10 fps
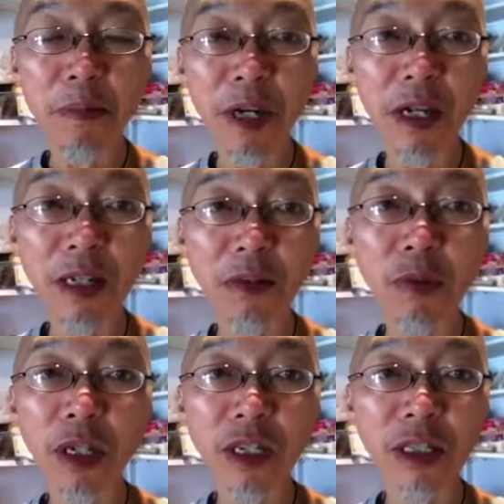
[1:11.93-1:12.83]
But
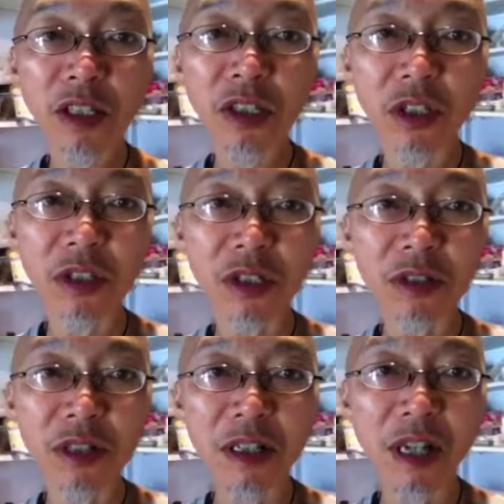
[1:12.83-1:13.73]
what I'm going to show
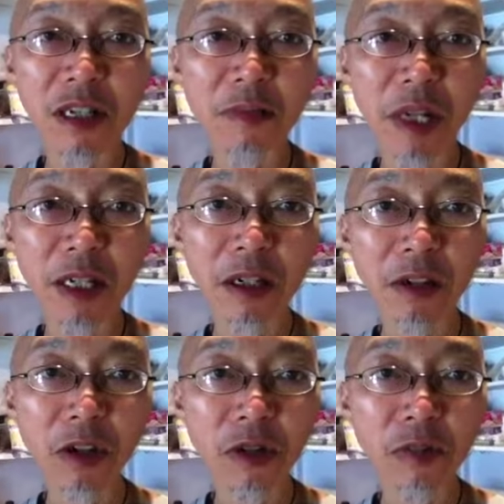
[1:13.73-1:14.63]
you is how to make it
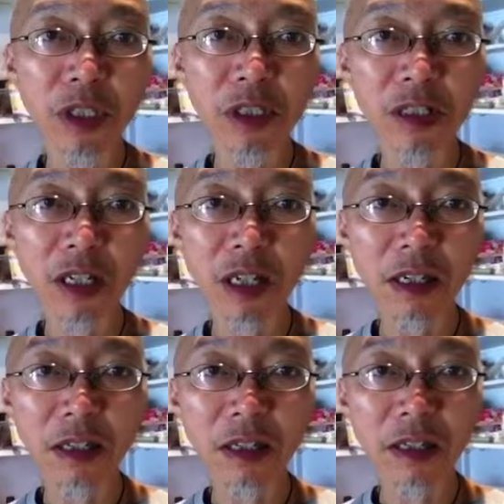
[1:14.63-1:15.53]
at home, which is kind
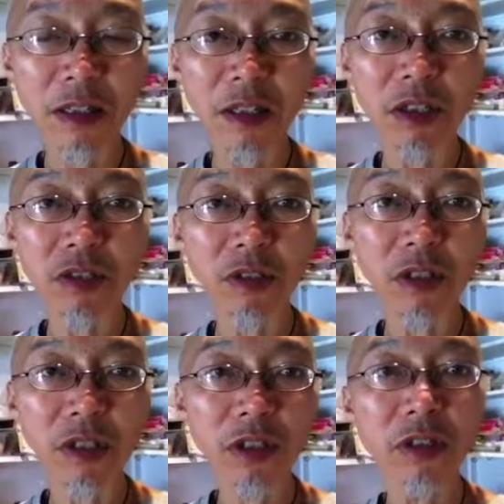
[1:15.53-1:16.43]
of like the
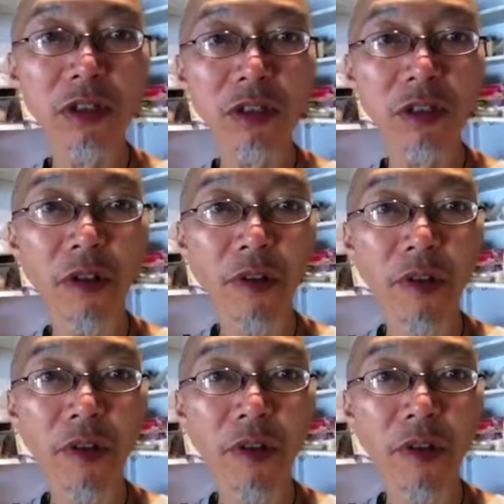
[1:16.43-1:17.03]
traditional